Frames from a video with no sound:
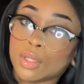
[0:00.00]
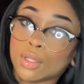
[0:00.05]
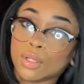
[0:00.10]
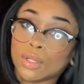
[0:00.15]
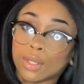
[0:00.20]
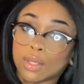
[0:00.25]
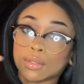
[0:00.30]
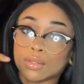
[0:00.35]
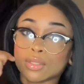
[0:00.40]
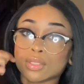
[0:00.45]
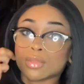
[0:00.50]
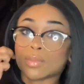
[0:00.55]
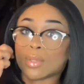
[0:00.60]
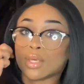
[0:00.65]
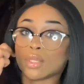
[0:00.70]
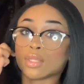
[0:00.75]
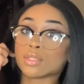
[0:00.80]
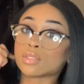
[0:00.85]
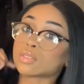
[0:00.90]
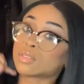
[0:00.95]
Now this
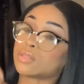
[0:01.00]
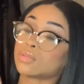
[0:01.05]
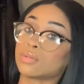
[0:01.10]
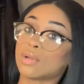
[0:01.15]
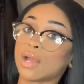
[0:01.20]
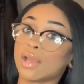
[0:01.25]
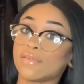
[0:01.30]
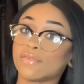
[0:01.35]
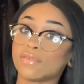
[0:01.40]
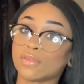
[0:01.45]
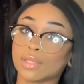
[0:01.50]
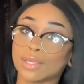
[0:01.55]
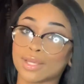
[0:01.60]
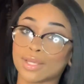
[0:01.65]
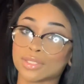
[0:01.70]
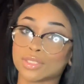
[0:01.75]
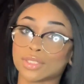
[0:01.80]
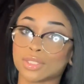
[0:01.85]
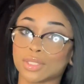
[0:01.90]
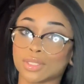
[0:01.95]
bathing suit, I feel like I
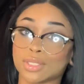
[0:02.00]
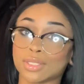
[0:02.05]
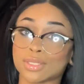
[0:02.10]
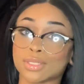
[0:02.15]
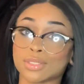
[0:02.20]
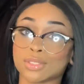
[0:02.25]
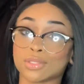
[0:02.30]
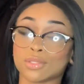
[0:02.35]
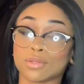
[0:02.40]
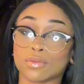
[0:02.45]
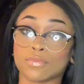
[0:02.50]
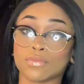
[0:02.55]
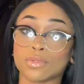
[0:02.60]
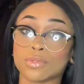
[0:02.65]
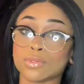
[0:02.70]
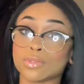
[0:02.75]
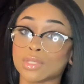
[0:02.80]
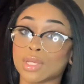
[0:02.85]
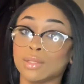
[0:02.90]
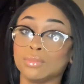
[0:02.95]
should have listened to the
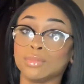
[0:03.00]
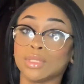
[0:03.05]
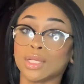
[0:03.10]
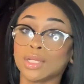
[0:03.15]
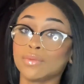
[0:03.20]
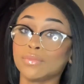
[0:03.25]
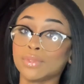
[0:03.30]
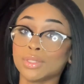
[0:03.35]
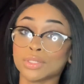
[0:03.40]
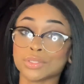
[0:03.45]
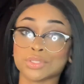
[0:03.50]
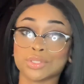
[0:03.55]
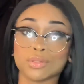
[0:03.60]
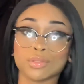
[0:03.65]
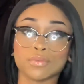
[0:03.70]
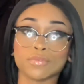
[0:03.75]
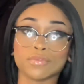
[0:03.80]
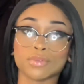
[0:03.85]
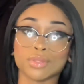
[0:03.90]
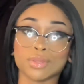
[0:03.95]
reviews. I'm not even gonna show
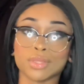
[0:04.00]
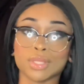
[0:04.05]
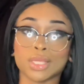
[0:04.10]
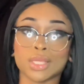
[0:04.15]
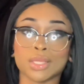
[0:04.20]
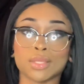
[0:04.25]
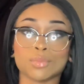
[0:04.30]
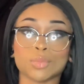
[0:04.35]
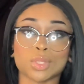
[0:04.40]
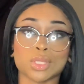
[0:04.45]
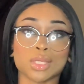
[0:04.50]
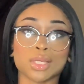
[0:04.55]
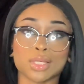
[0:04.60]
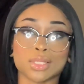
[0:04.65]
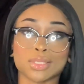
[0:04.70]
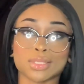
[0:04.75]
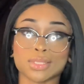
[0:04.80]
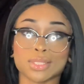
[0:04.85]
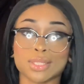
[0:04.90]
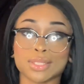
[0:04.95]
the full thing
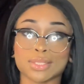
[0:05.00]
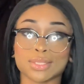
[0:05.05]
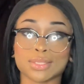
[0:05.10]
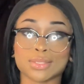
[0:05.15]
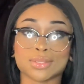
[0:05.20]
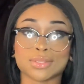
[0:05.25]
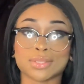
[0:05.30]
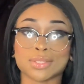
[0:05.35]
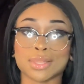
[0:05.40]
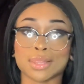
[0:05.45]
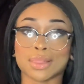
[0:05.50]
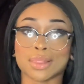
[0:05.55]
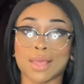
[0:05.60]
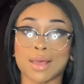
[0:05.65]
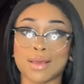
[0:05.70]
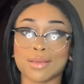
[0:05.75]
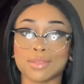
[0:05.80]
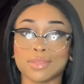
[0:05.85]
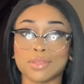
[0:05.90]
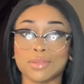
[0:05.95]
because it's
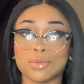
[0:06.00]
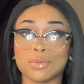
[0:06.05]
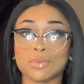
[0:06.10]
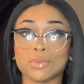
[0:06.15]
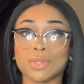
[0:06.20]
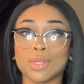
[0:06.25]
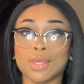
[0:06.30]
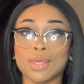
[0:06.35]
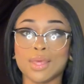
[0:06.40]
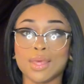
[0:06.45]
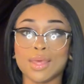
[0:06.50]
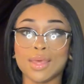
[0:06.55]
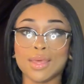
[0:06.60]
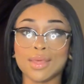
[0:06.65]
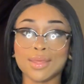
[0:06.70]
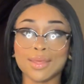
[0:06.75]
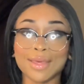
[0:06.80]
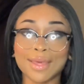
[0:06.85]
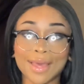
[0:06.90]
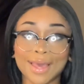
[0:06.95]
not cute
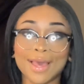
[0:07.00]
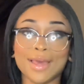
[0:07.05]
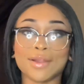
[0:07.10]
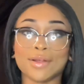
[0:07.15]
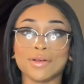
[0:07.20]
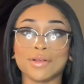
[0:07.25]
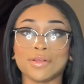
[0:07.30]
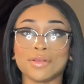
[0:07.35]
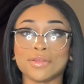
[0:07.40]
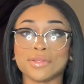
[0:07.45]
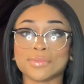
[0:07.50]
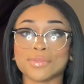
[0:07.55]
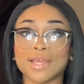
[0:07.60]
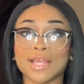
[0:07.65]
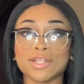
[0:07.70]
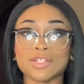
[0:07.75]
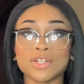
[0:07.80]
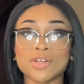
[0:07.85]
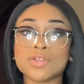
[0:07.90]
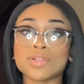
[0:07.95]
at all.
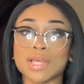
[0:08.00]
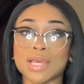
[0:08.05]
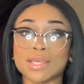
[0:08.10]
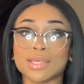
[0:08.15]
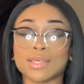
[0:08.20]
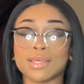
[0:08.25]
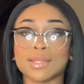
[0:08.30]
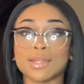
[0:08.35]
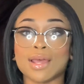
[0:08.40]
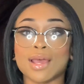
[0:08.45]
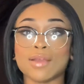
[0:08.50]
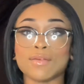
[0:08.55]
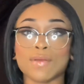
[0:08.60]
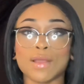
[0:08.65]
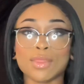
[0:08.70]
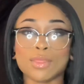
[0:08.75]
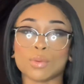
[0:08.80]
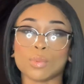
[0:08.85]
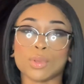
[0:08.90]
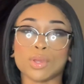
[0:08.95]
I don't like it. I
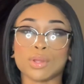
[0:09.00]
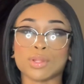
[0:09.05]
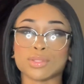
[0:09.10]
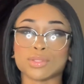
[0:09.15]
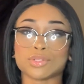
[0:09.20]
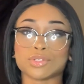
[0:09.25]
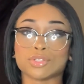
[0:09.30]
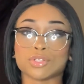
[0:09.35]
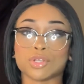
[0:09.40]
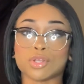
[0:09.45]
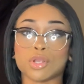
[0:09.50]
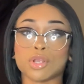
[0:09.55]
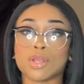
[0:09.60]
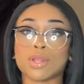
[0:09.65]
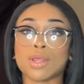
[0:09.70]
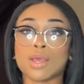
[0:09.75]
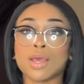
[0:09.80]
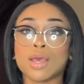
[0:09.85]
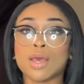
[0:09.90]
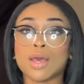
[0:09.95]
rather wear it as a shirt.